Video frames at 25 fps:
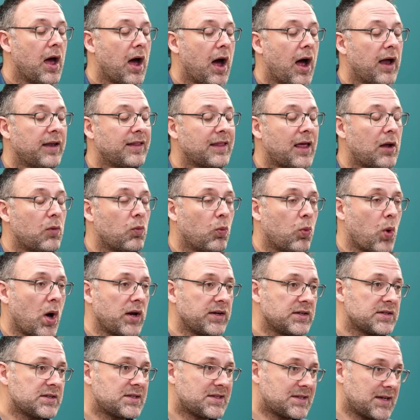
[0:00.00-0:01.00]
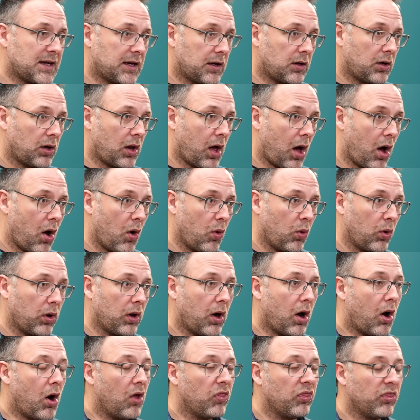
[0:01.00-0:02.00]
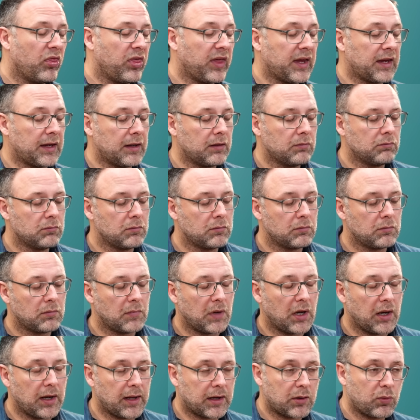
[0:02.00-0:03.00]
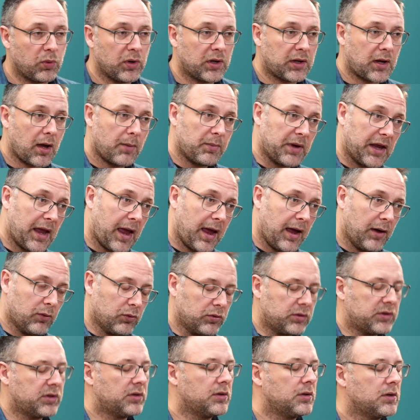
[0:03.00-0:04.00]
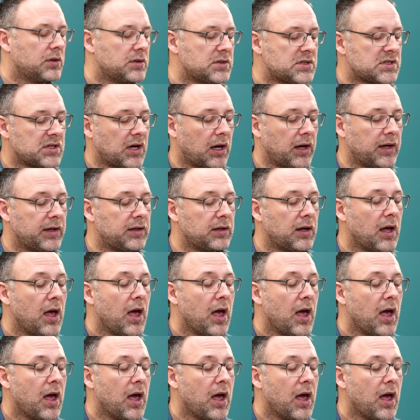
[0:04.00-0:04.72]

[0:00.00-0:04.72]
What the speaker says: and then one single hole on the liquid coming out side.